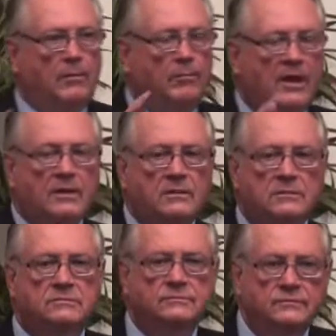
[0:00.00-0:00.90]

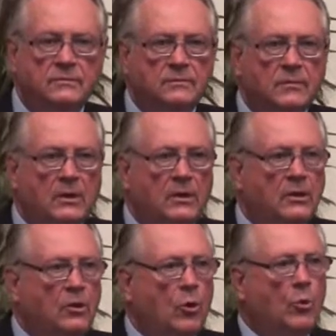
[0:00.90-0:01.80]
men,
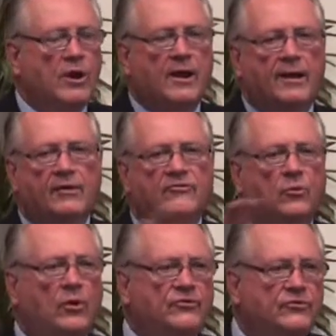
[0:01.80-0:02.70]
regardless
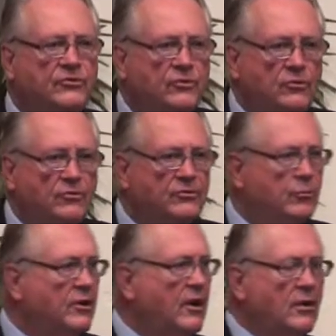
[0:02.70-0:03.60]
of what you do,
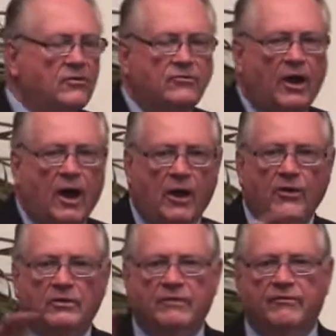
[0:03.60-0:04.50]
regardless of how
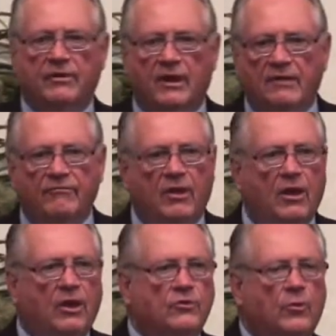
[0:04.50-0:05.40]
you live your life,
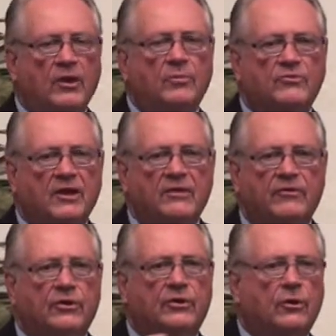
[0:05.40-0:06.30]
20% of
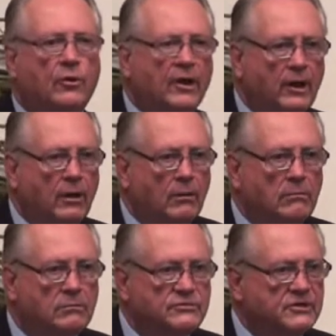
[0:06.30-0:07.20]
you are going to go to hell,
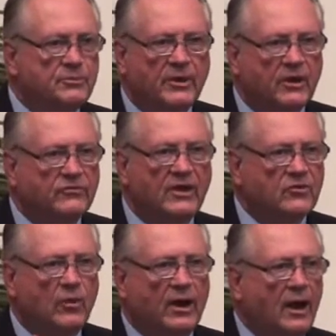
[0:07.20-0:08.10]
just because
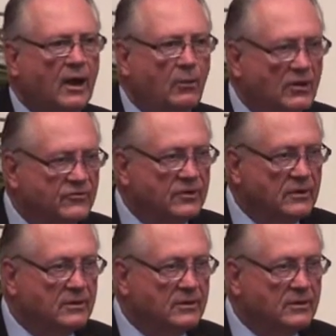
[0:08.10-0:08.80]
that's the way Allah wants it.